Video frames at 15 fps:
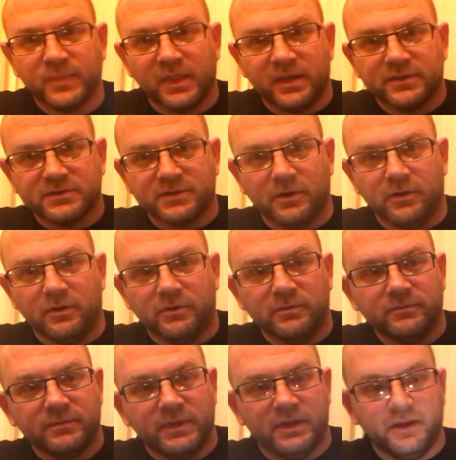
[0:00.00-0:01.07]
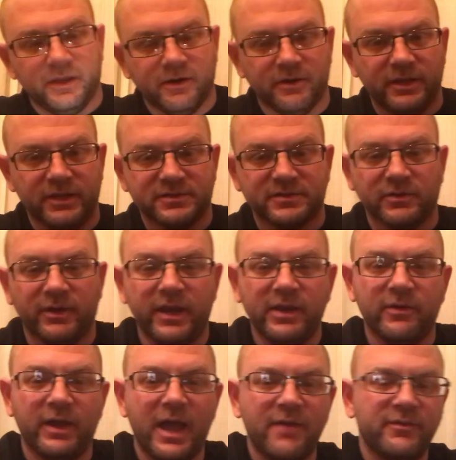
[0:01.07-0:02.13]
So here it is. So
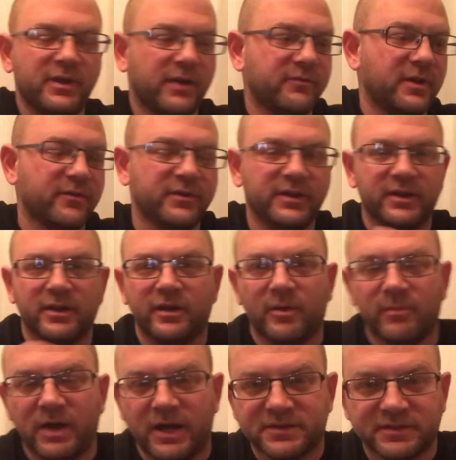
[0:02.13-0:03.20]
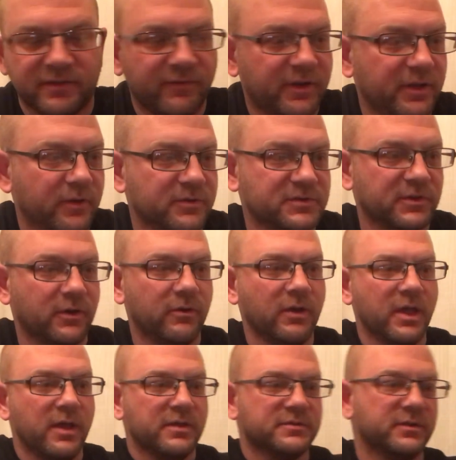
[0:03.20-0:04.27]
anyway, I've never done an unboxing video, so
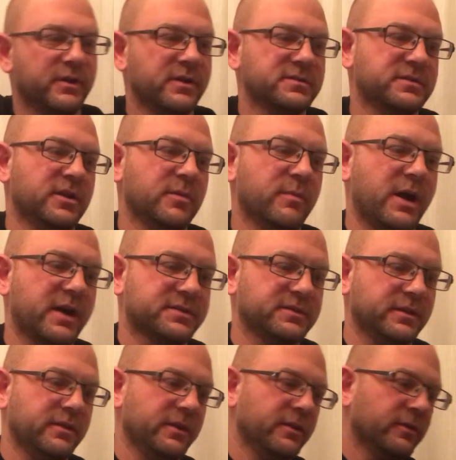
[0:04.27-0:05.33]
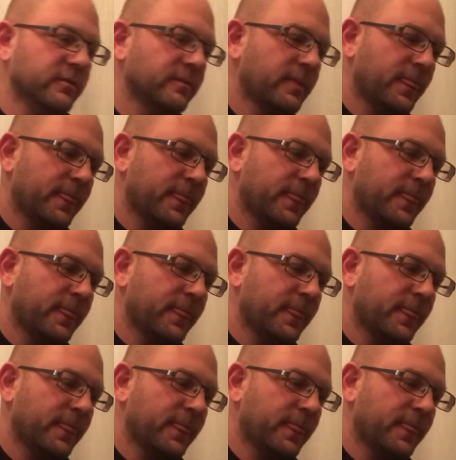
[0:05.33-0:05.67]
here's the unboxing deal.